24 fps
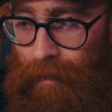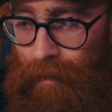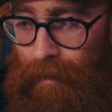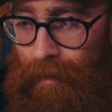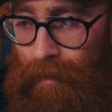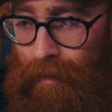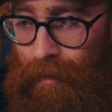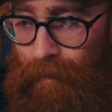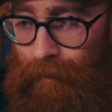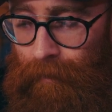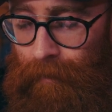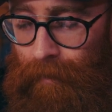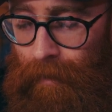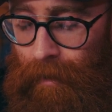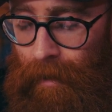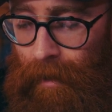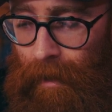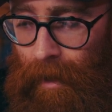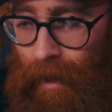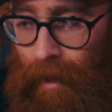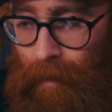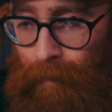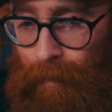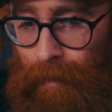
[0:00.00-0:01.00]
Like if that
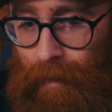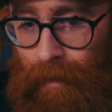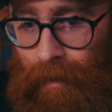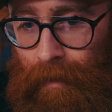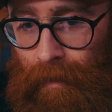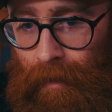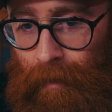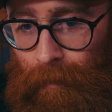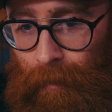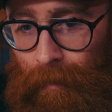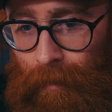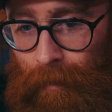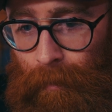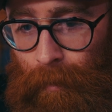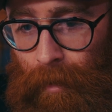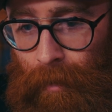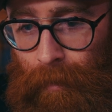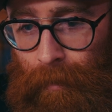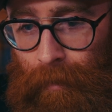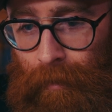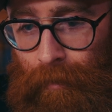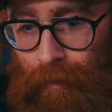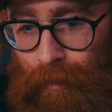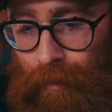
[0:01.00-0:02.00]
happened, I would
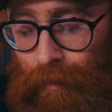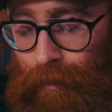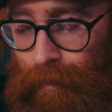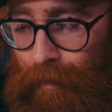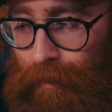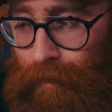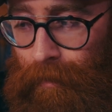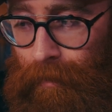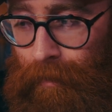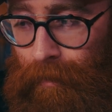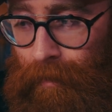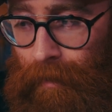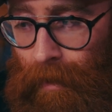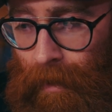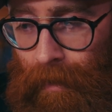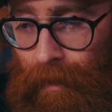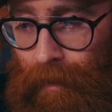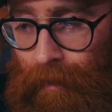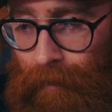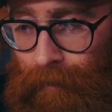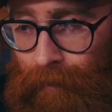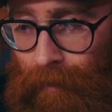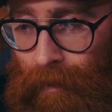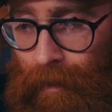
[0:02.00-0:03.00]
probably just take
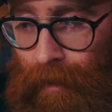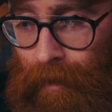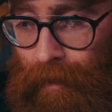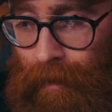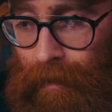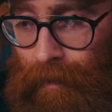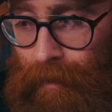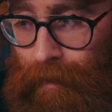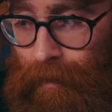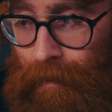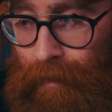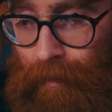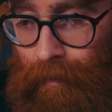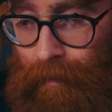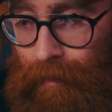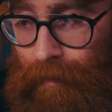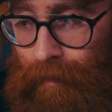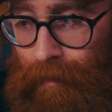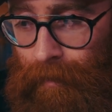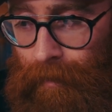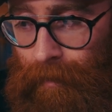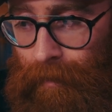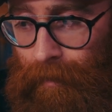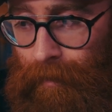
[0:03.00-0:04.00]
this van and
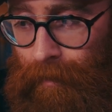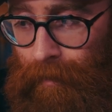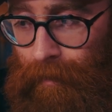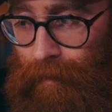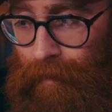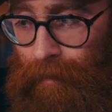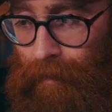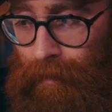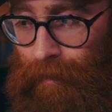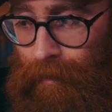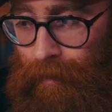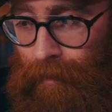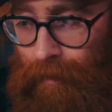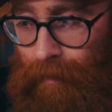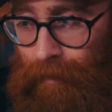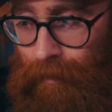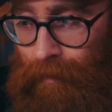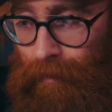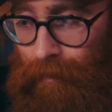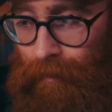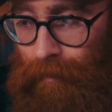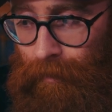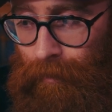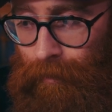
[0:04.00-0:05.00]

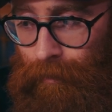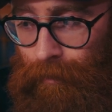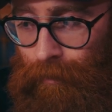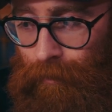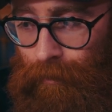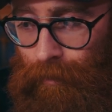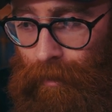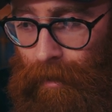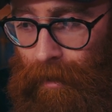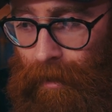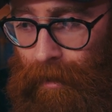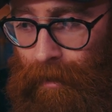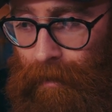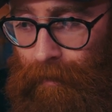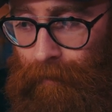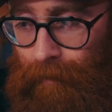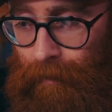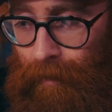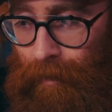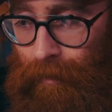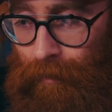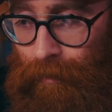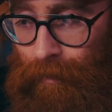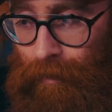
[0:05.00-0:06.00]
just
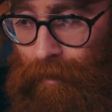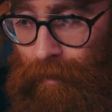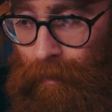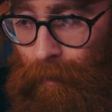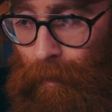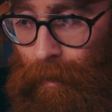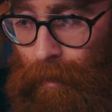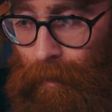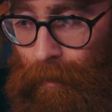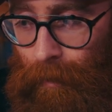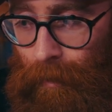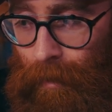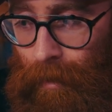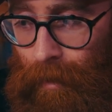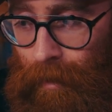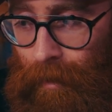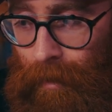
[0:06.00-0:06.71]
drive around the world.